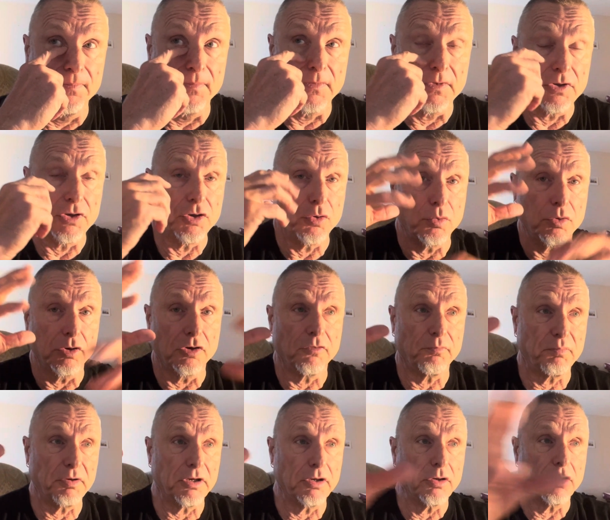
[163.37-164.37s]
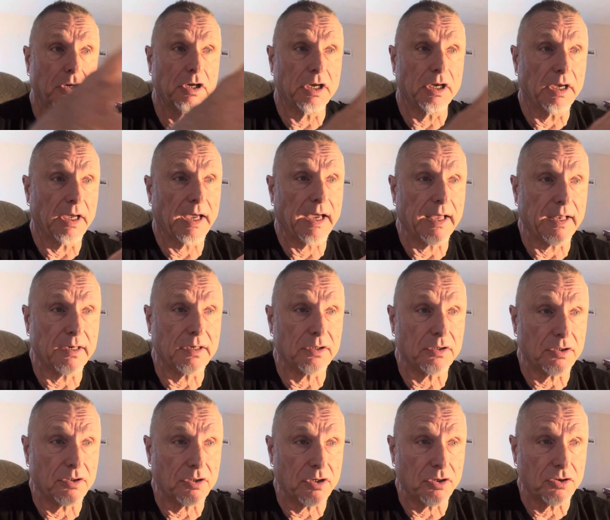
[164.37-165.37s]
you would have been looking at
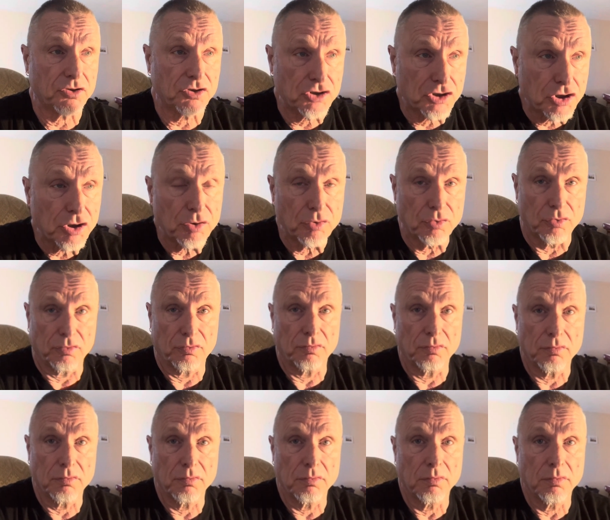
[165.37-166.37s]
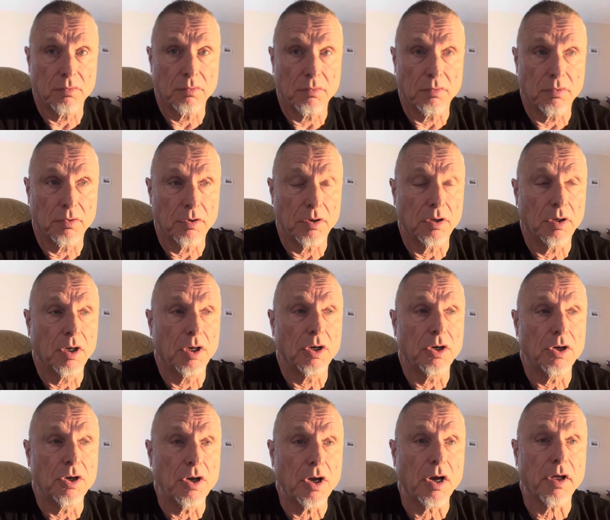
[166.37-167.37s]
two,
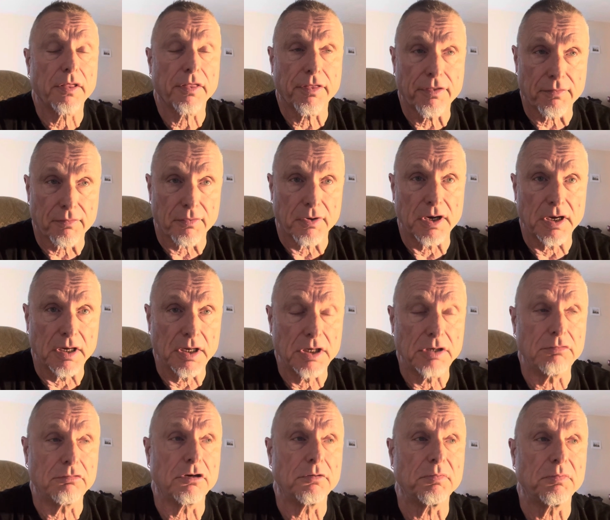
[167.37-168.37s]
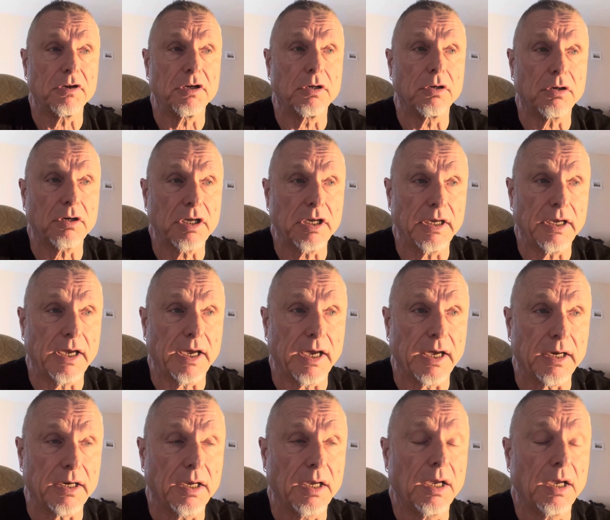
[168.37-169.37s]
not three. You would have been looking at